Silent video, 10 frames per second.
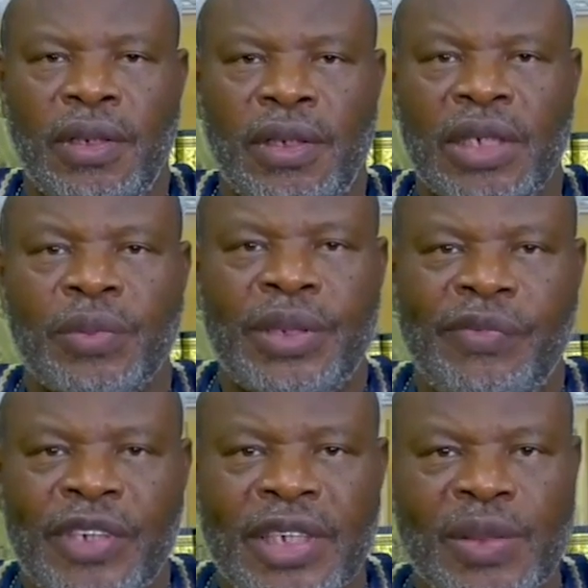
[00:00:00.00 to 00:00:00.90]
So the
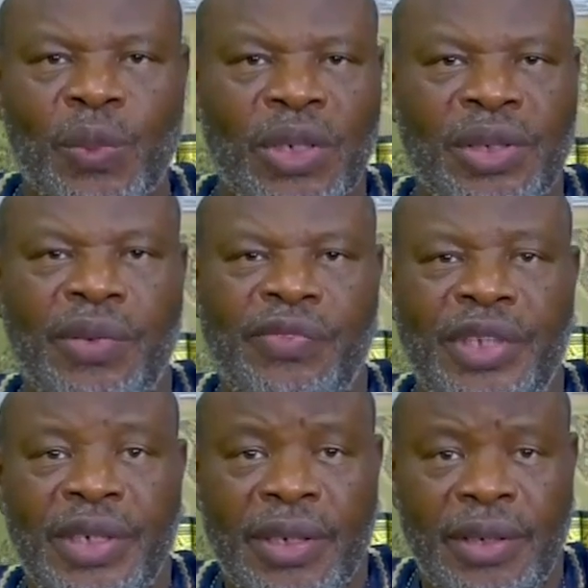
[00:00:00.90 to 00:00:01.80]
verse was
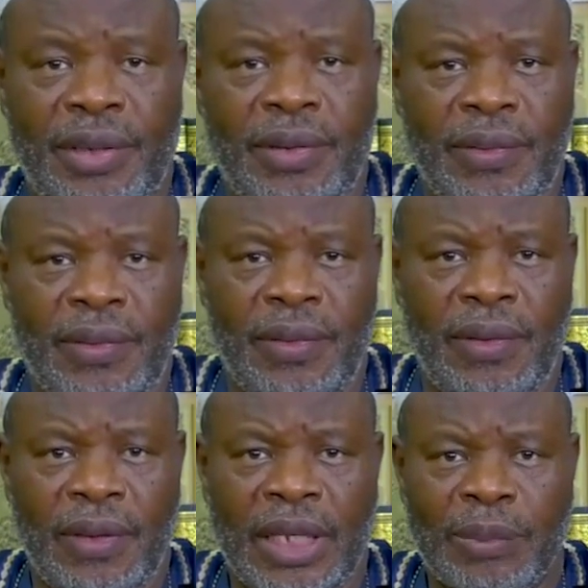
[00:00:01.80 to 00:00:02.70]
revealed
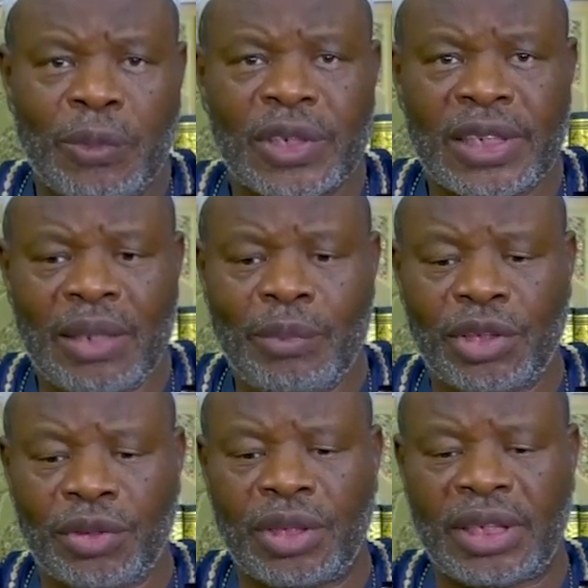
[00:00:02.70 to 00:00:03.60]
that
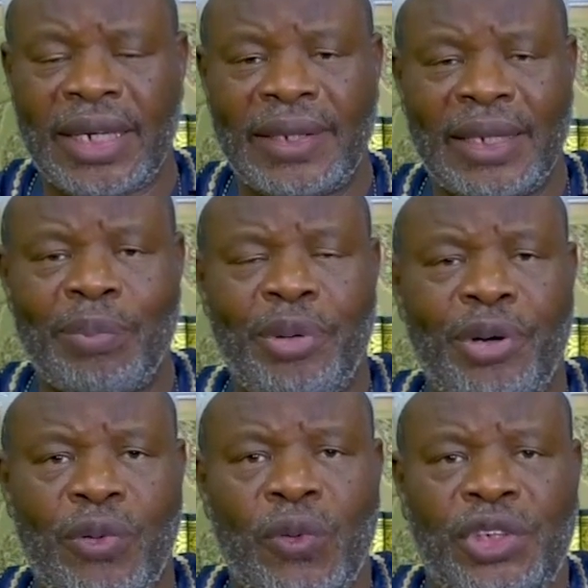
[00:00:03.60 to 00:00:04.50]
Muslims should take their
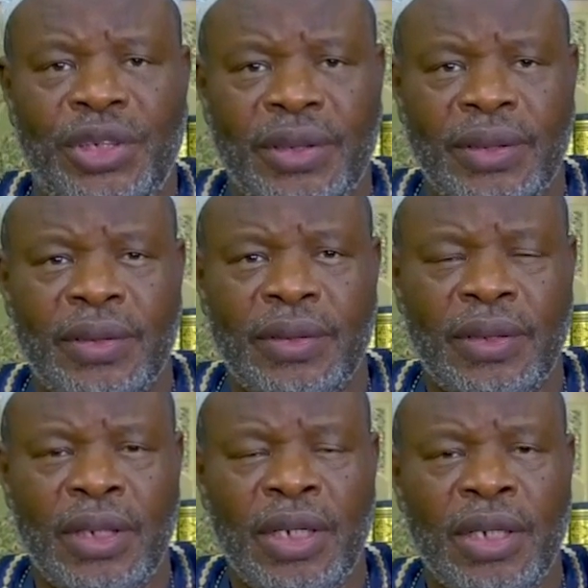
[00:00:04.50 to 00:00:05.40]
precaution
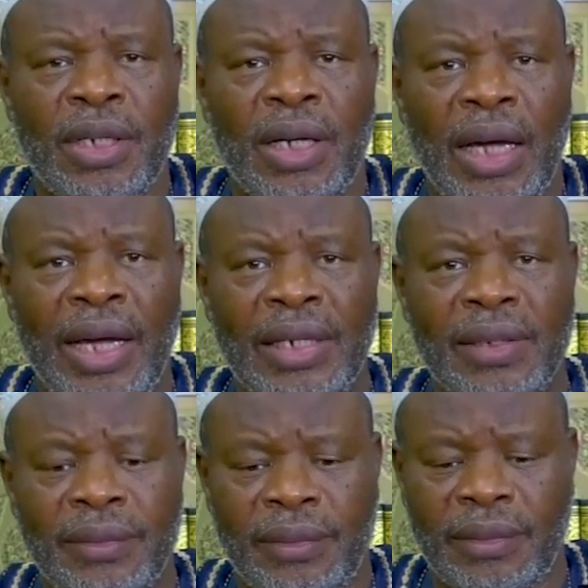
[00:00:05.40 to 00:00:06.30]

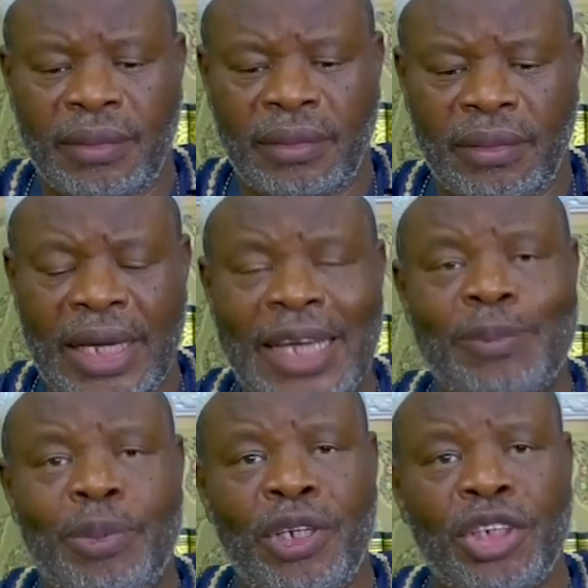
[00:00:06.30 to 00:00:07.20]
in
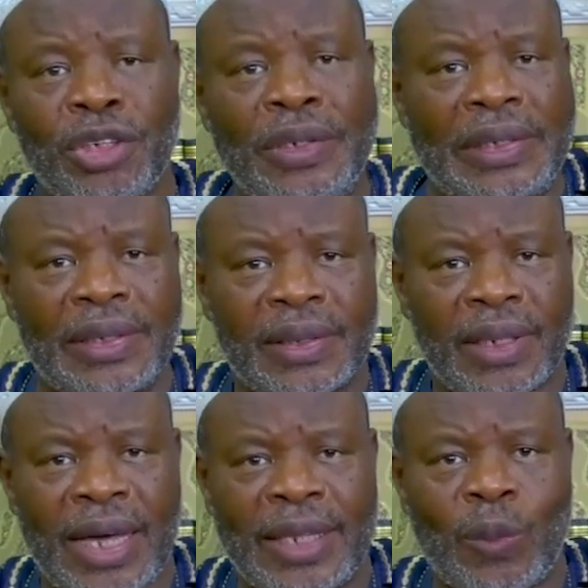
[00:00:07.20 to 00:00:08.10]
expeditions
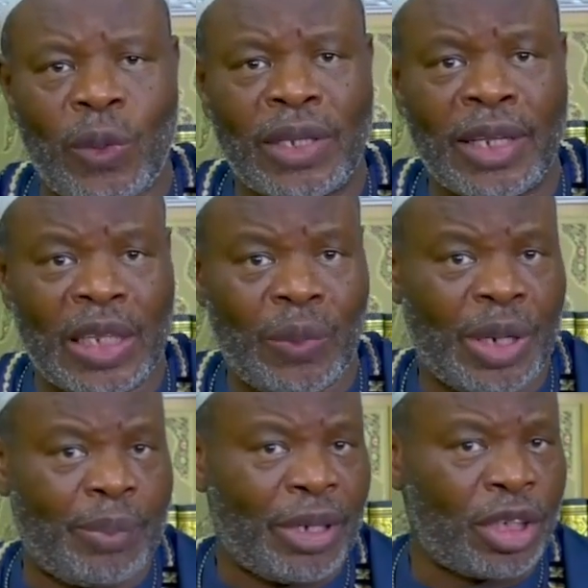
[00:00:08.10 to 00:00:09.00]
like the one that they
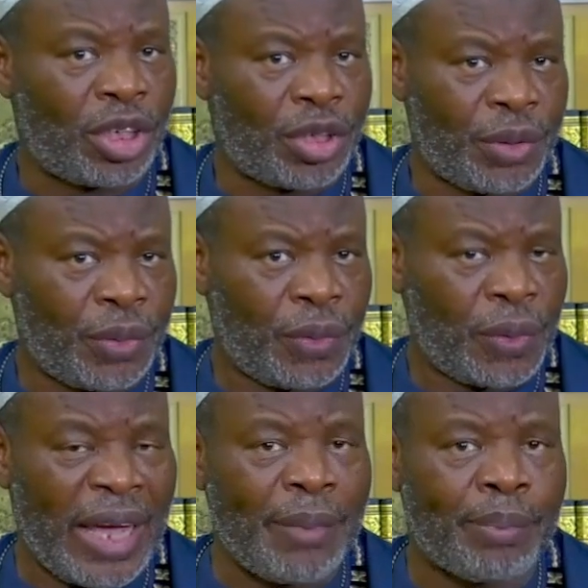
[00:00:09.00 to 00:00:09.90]
were about
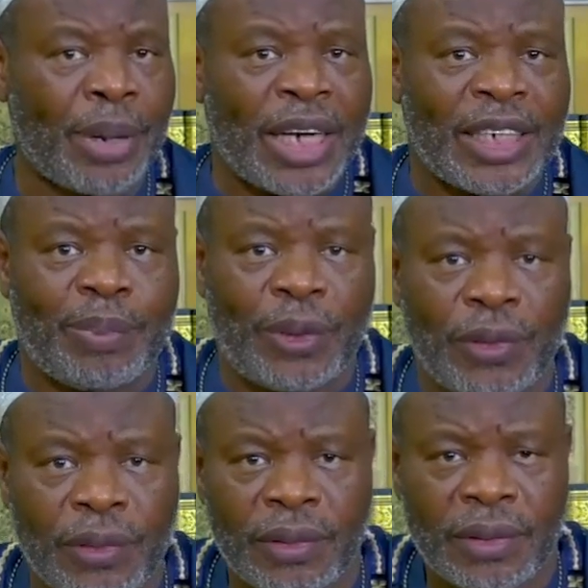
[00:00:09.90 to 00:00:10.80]
to embark
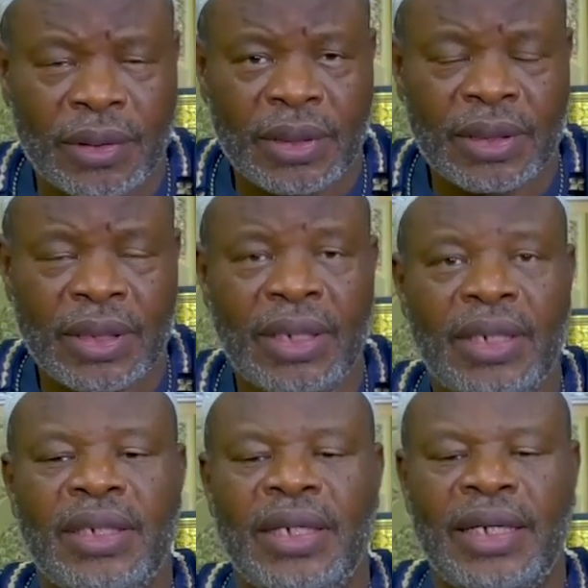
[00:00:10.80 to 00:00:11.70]
upon.
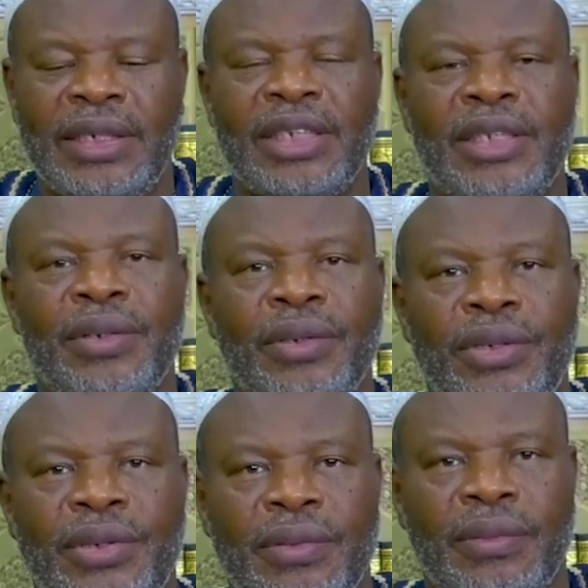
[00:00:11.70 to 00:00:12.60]
It is
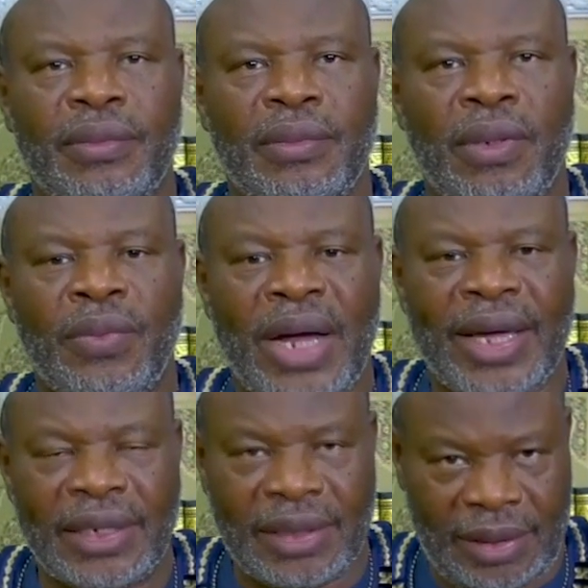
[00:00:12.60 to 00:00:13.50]
not
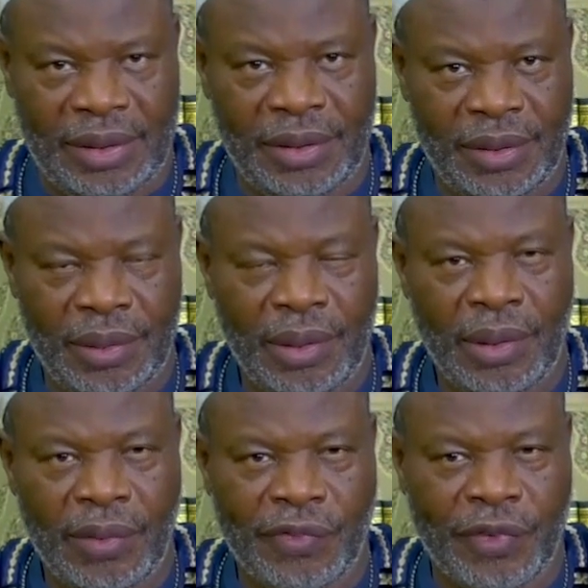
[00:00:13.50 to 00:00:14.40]
right
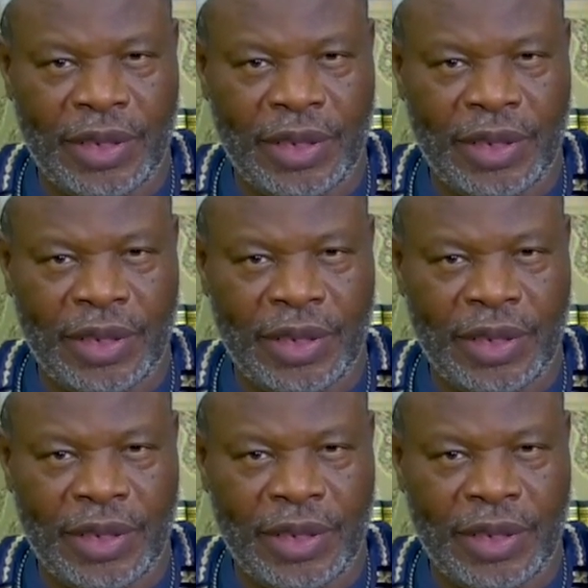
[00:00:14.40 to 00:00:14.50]
for